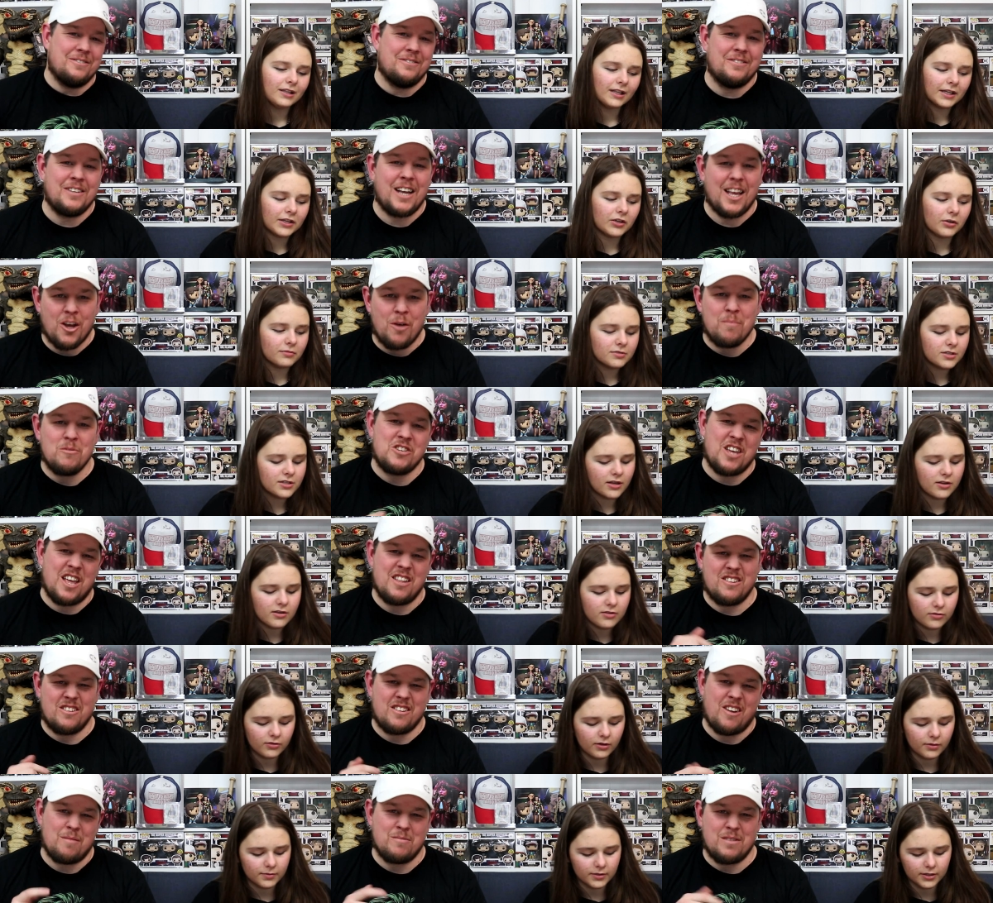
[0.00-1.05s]
Speaker 1: like, comment, share,
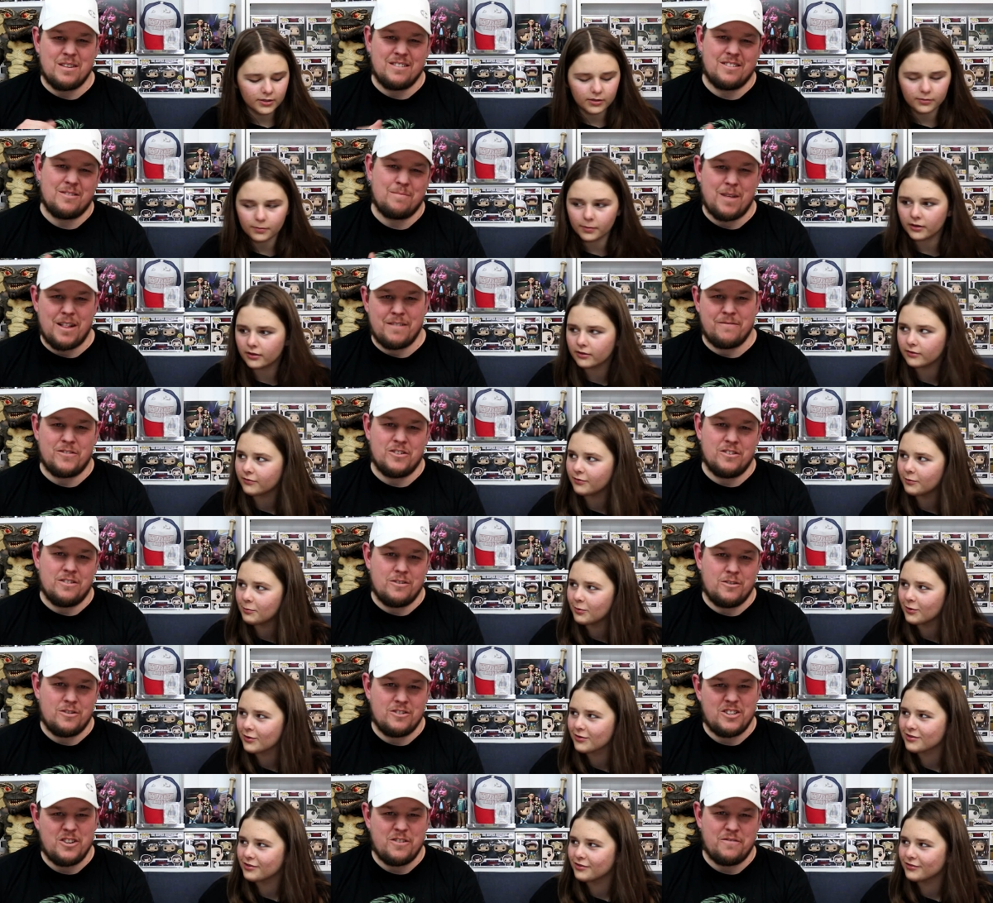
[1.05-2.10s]
subscribe, and hit the bell for
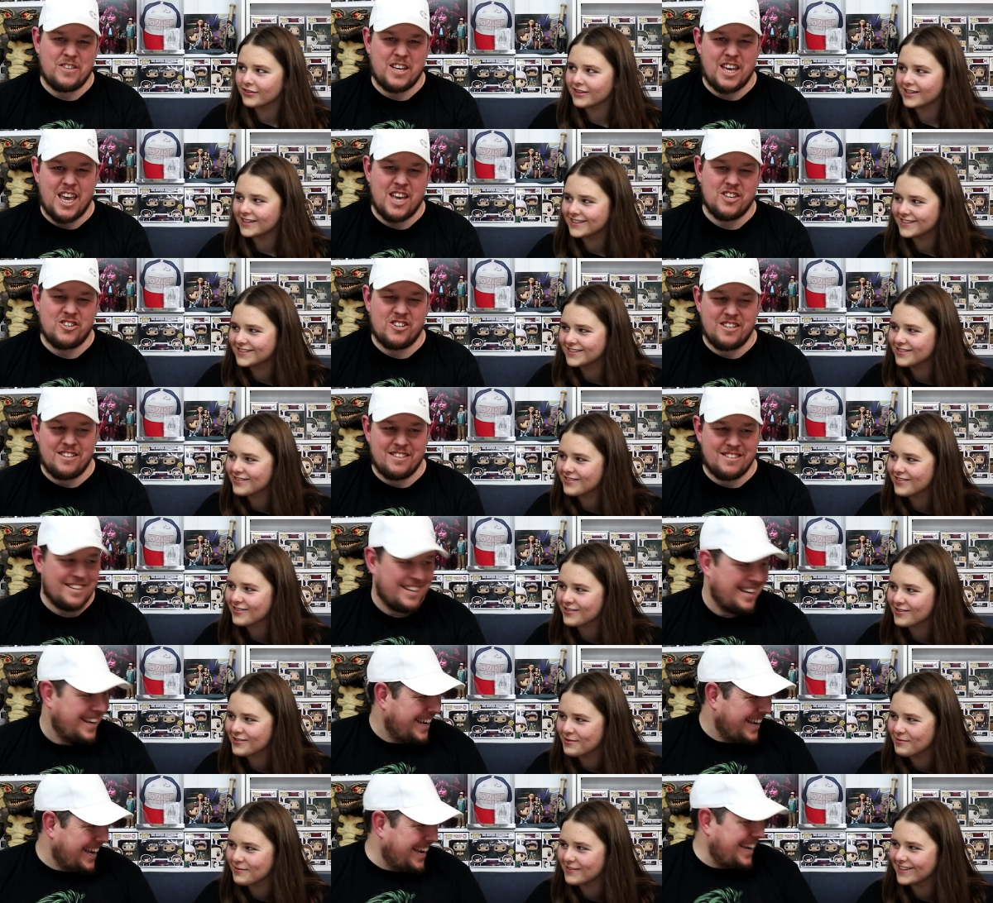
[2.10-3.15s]
both notifications
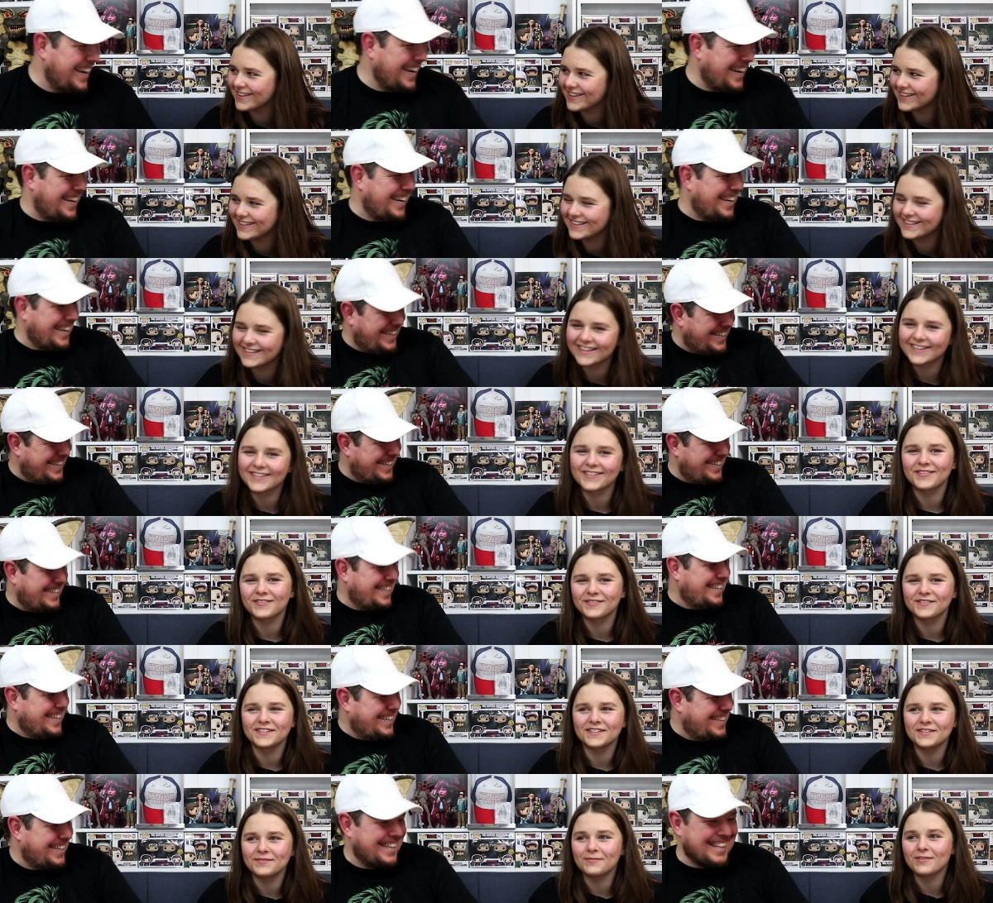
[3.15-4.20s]
because we really like
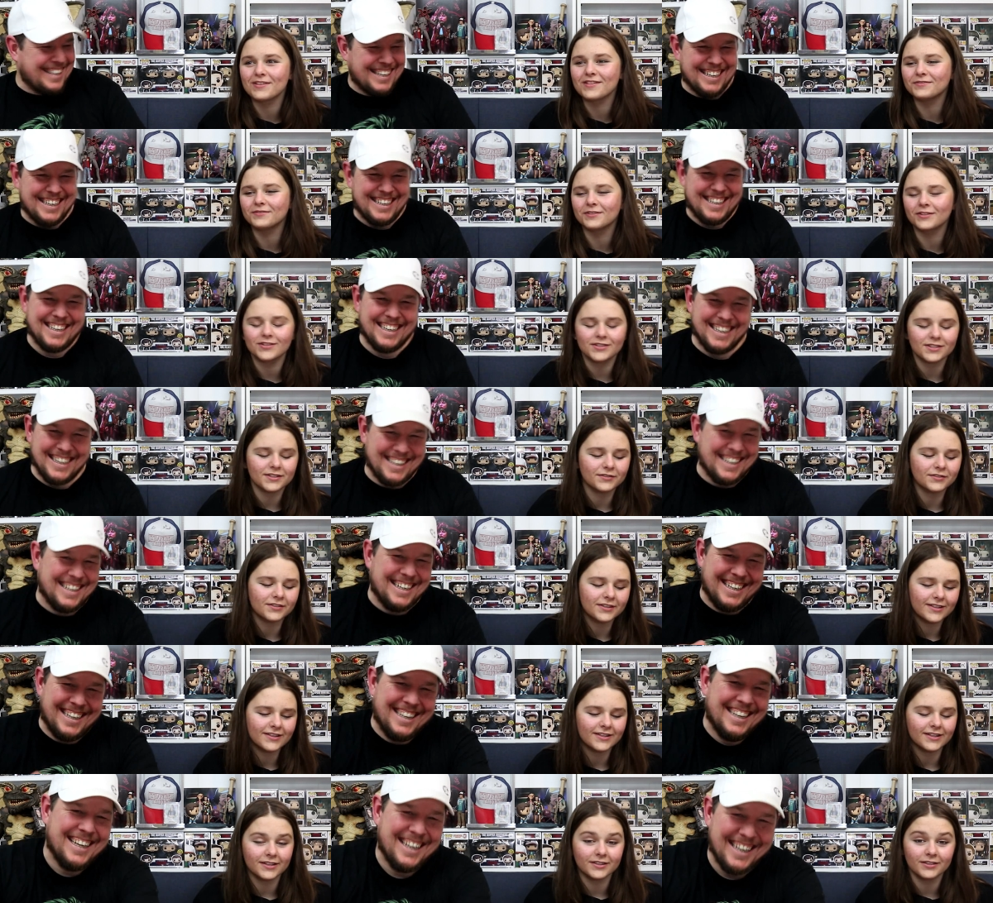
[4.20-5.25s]
good win at Mr. Brooks can
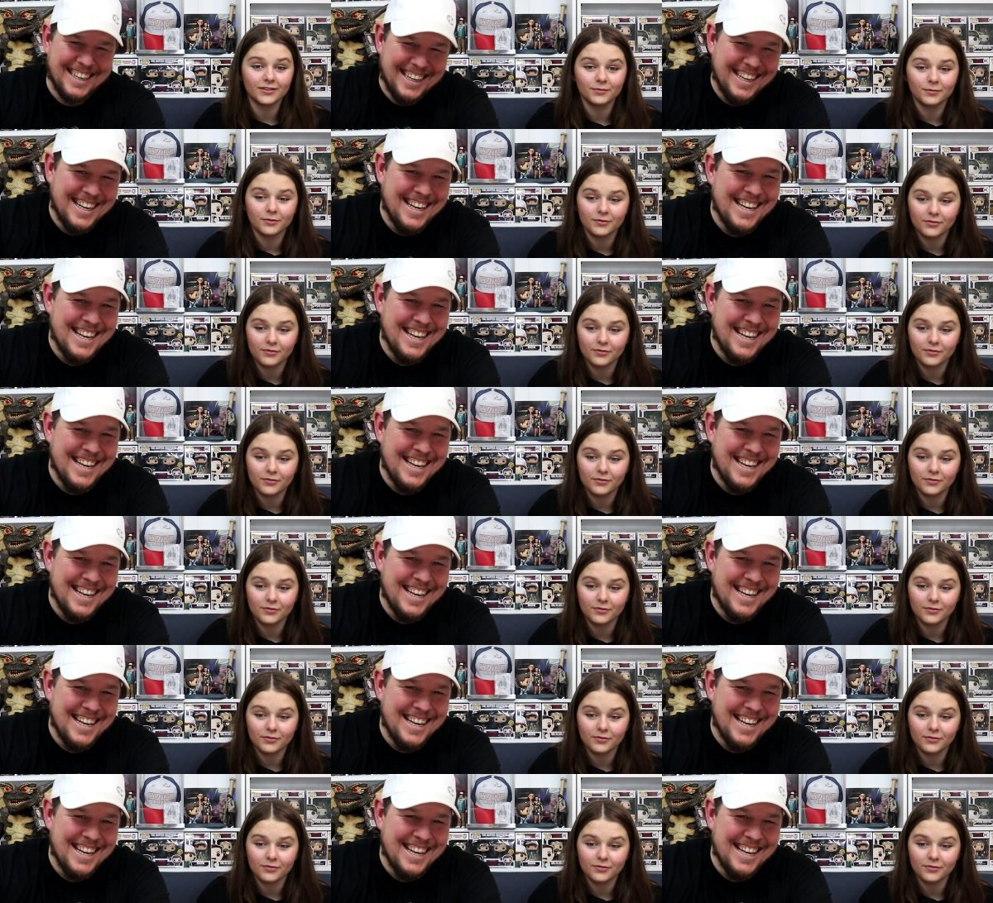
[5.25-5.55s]
at the end of the